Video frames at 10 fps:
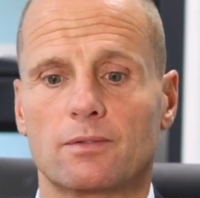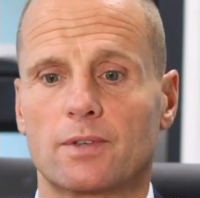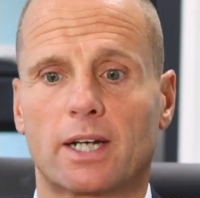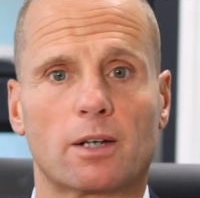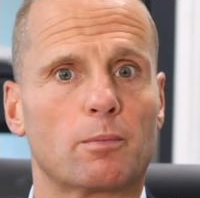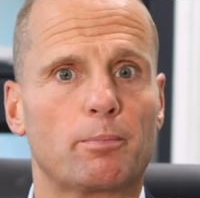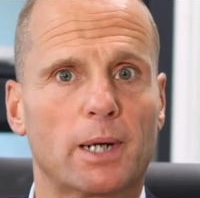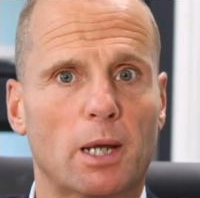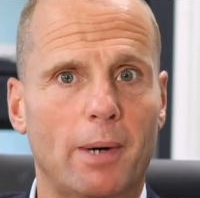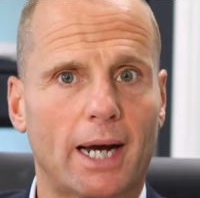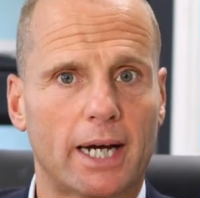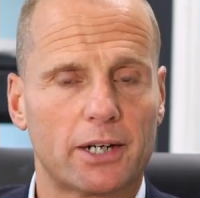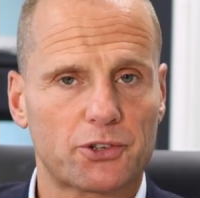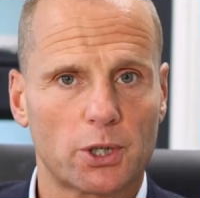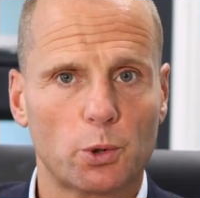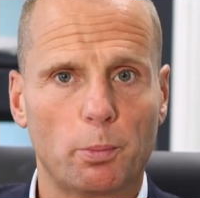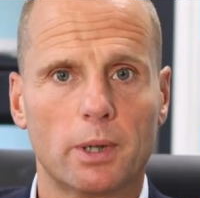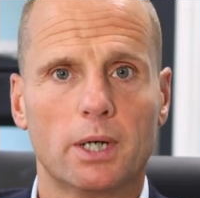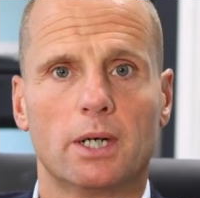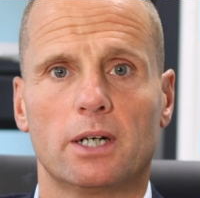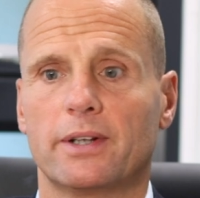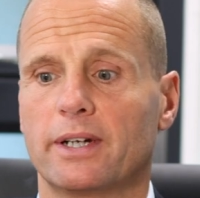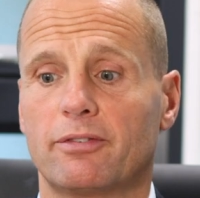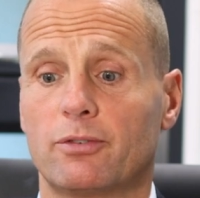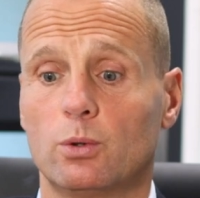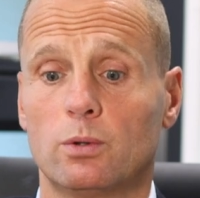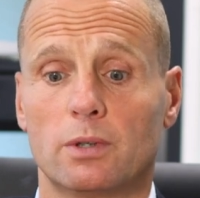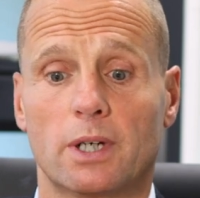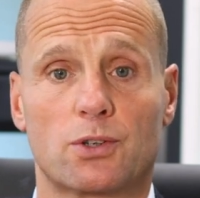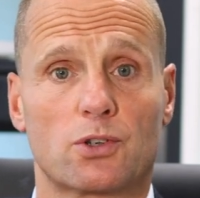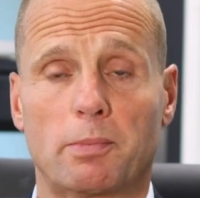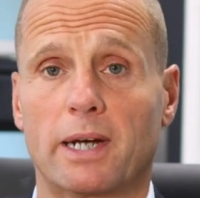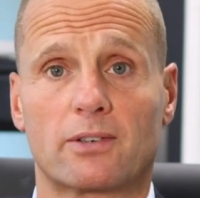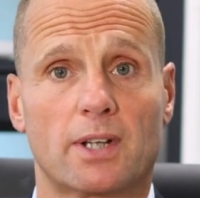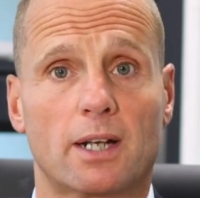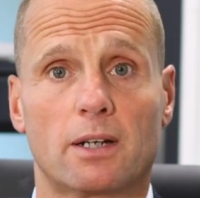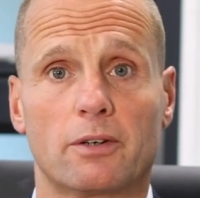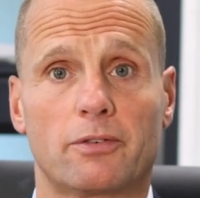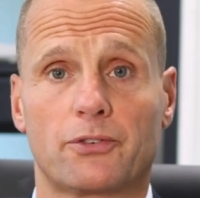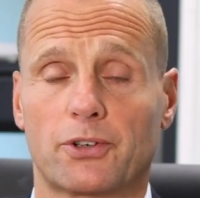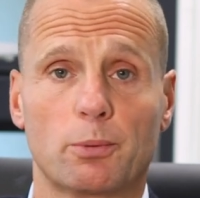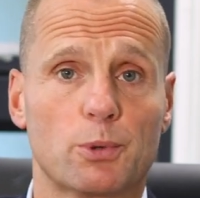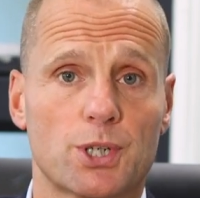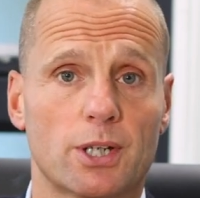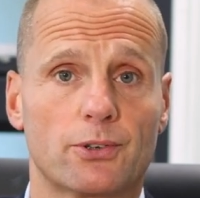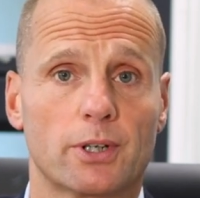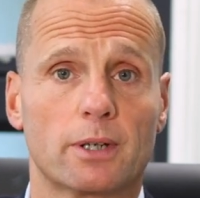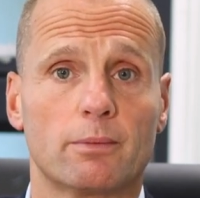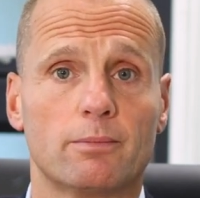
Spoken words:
they can piggyback our scope, and therefore it just makes their life so much easier.